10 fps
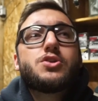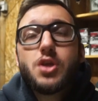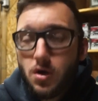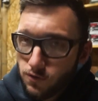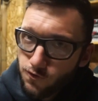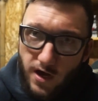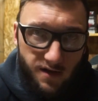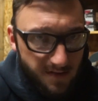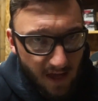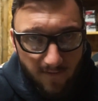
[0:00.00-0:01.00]
Don't try
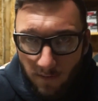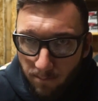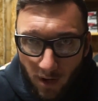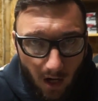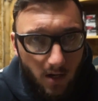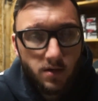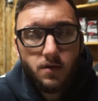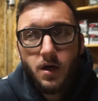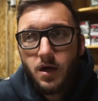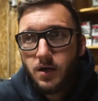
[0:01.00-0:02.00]
to save a buck
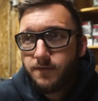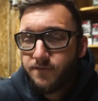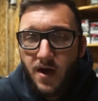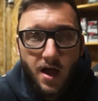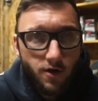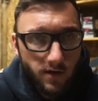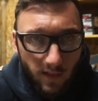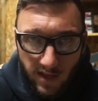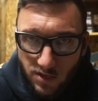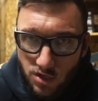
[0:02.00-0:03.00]

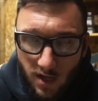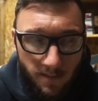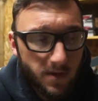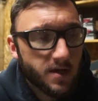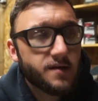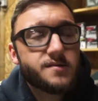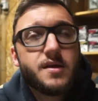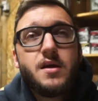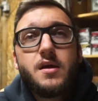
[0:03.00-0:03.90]
firing lead shot, because